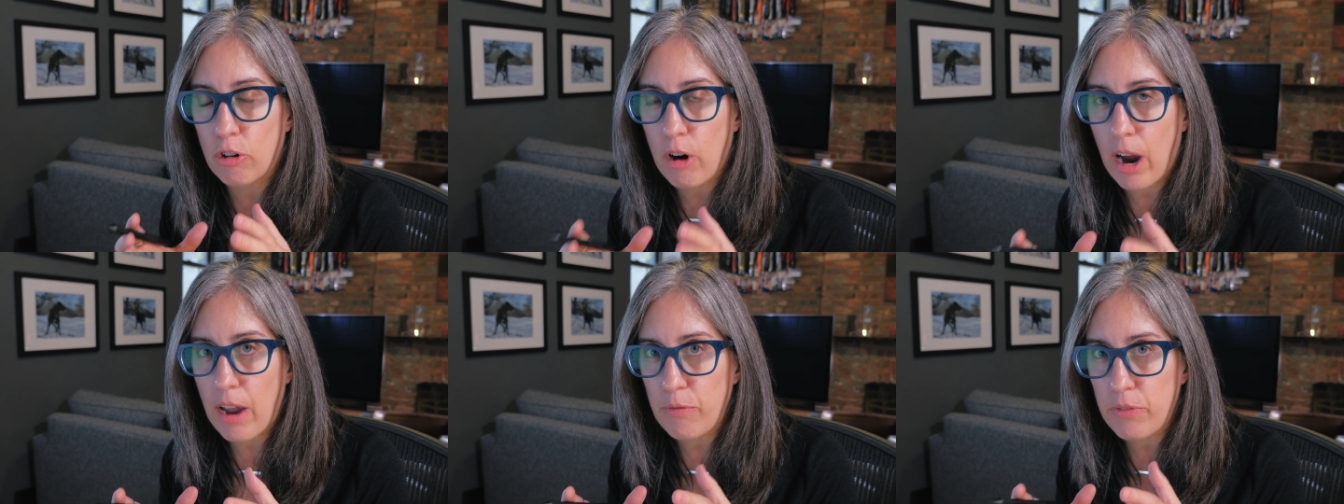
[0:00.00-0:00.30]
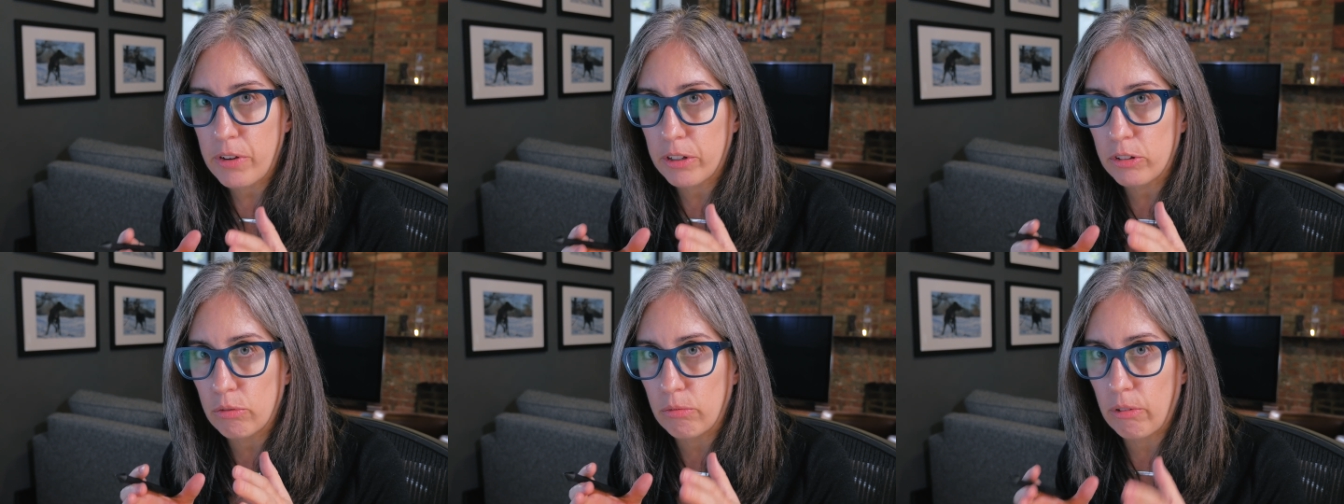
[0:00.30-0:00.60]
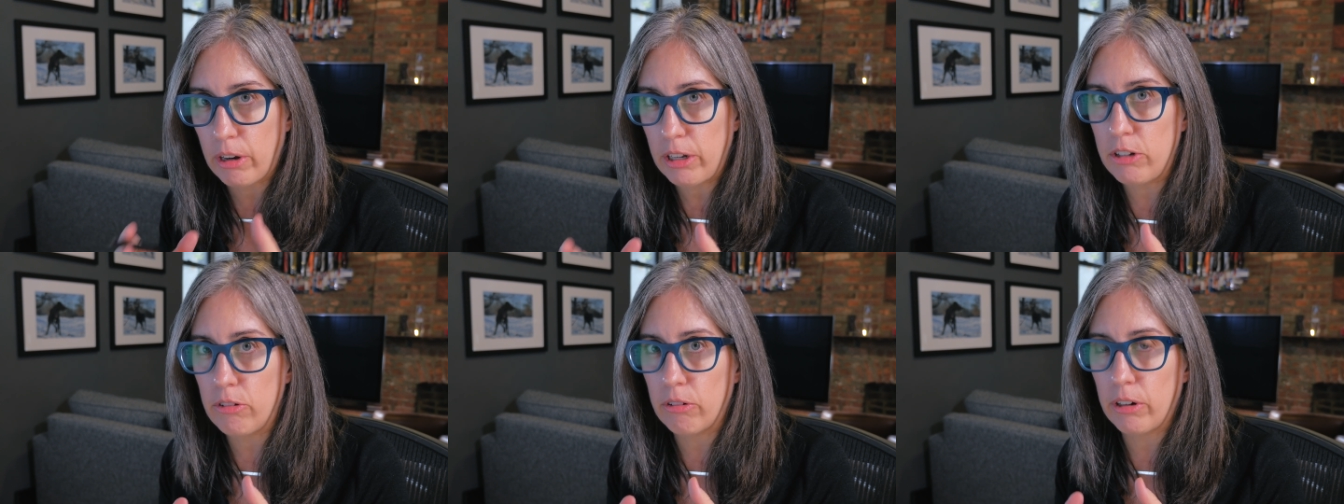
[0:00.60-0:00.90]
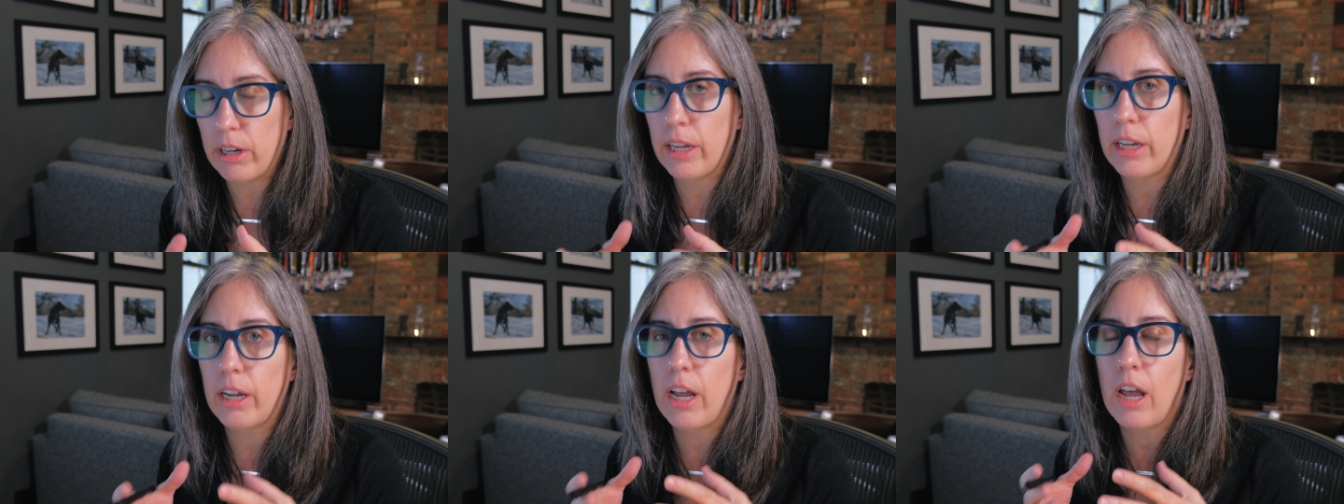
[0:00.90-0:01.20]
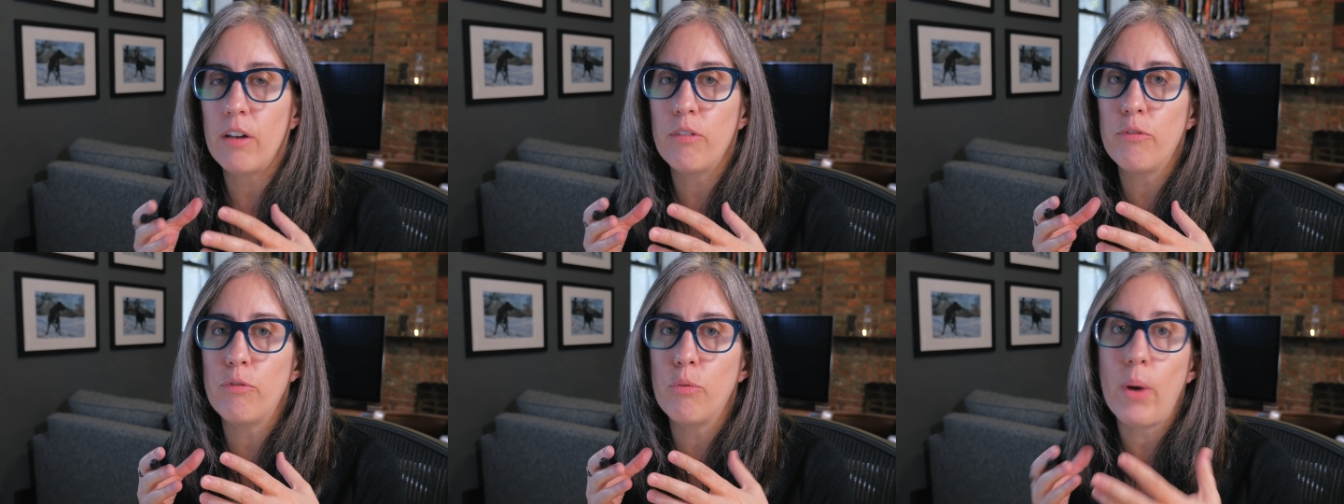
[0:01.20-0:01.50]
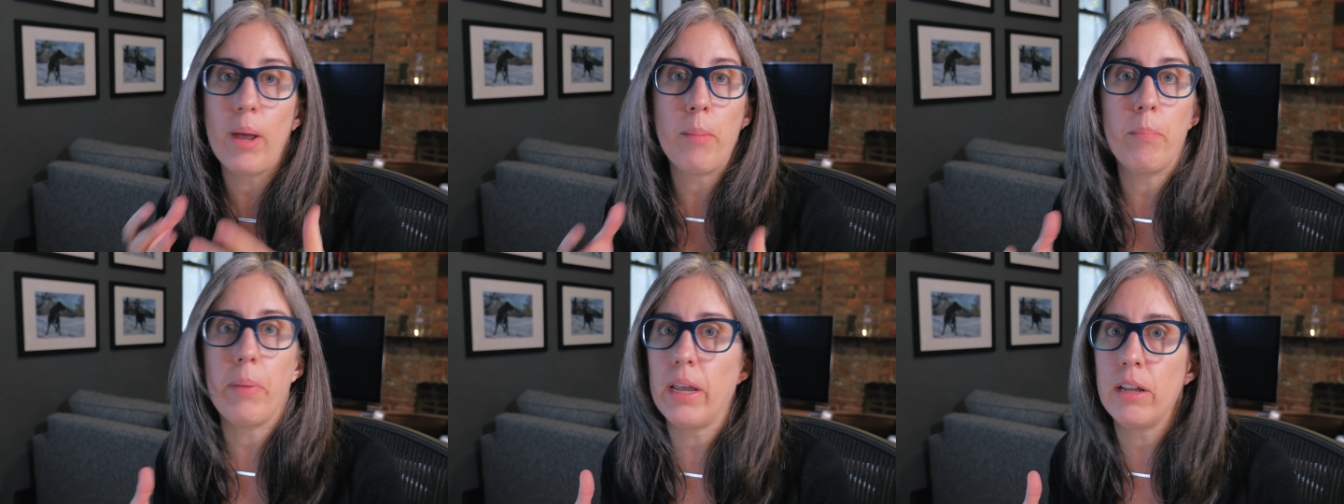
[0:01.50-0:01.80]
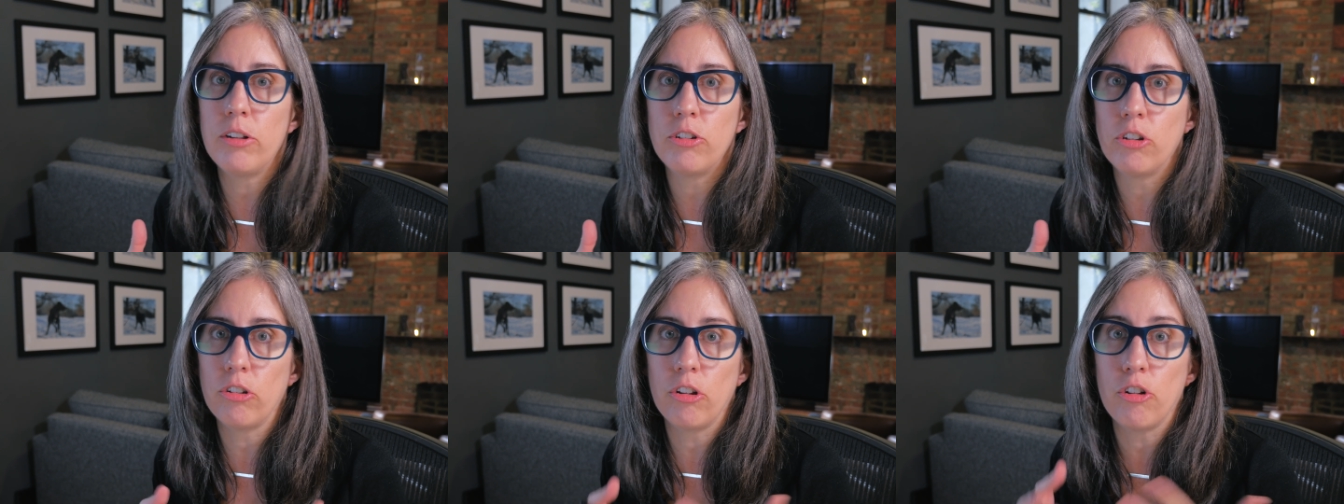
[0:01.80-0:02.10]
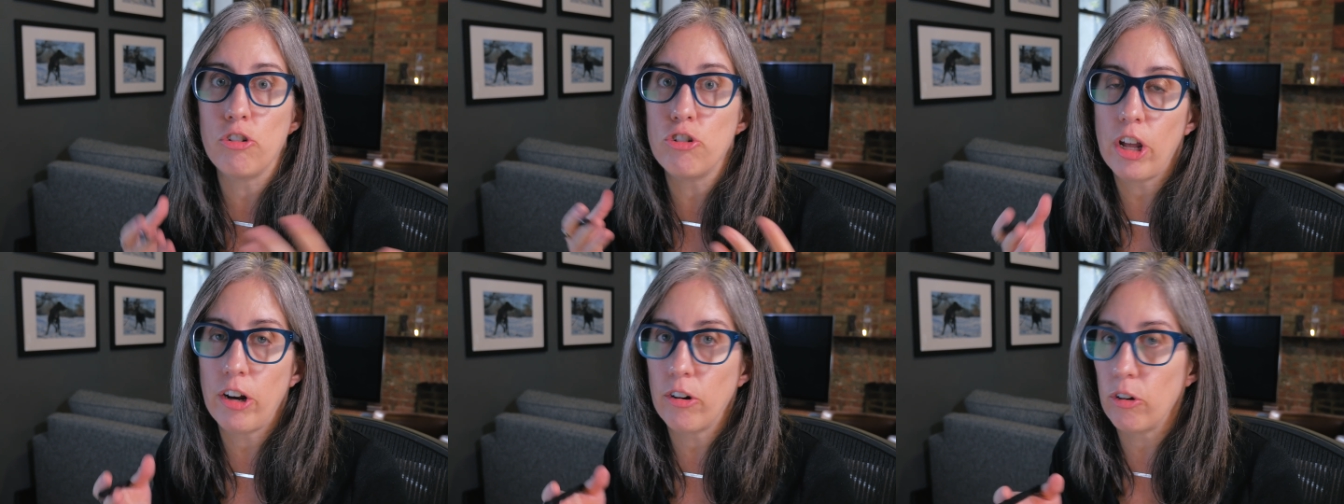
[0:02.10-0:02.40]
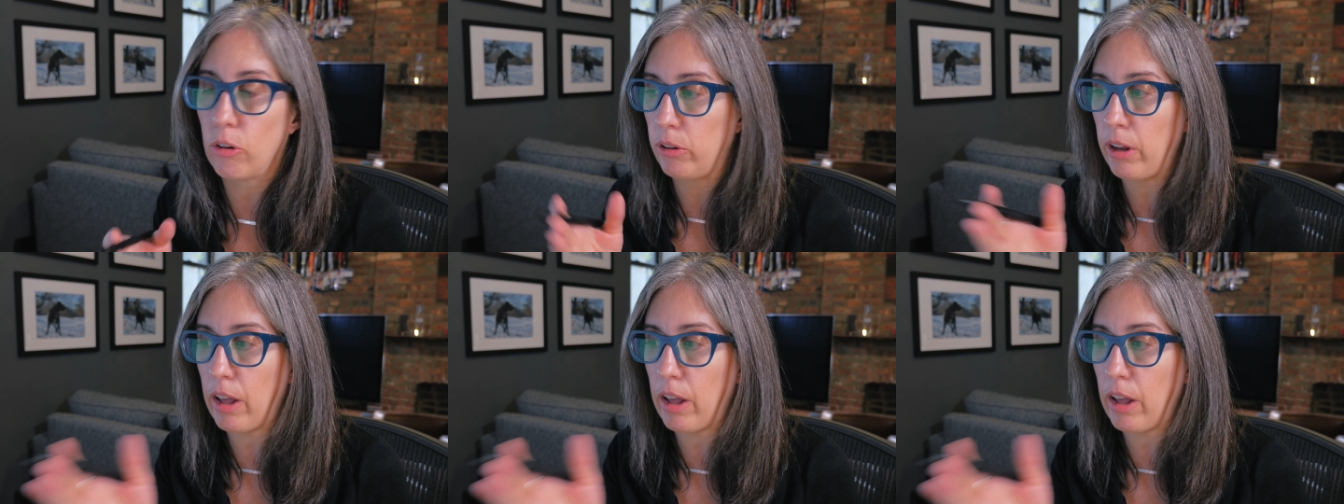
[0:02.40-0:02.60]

graphics rendering of web pages in general,